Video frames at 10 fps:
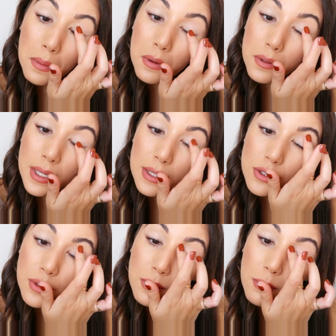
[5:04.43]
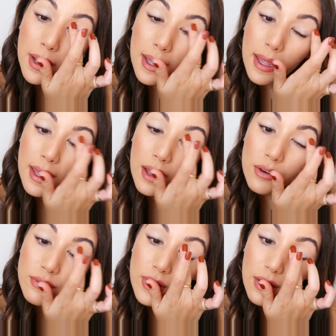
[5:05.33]
God, doing my
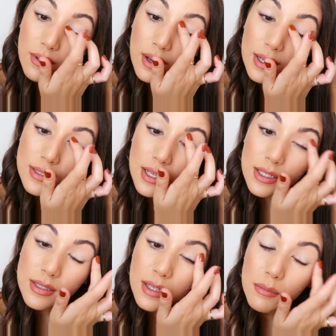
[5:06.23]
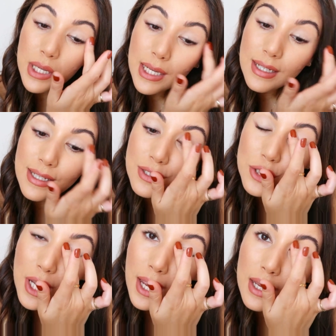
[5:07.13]
LVL, guys, has completely
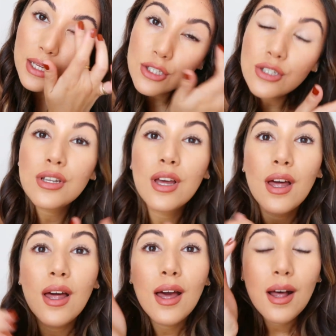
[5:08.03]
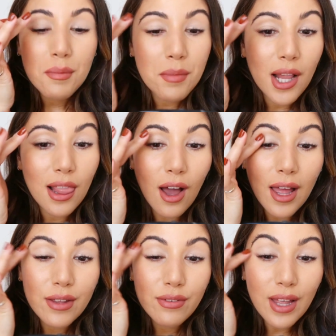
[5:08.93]
changed my
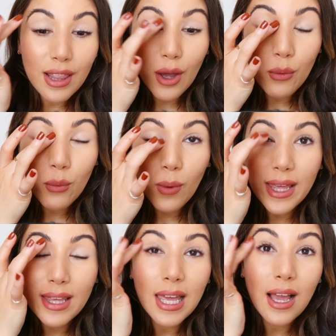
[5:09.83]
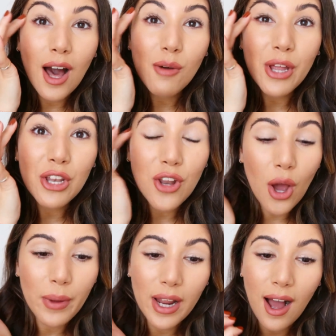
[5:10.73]
life, and like waking up and
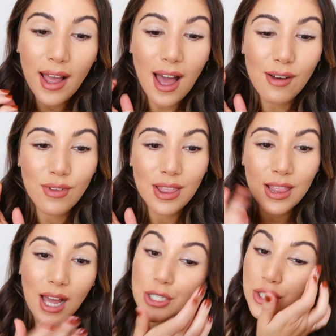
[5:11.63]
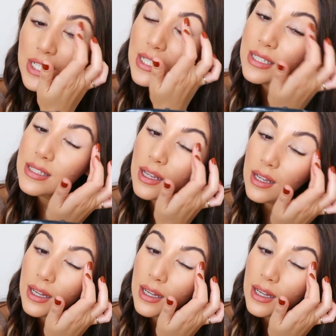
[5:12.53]
knowing I have lashes.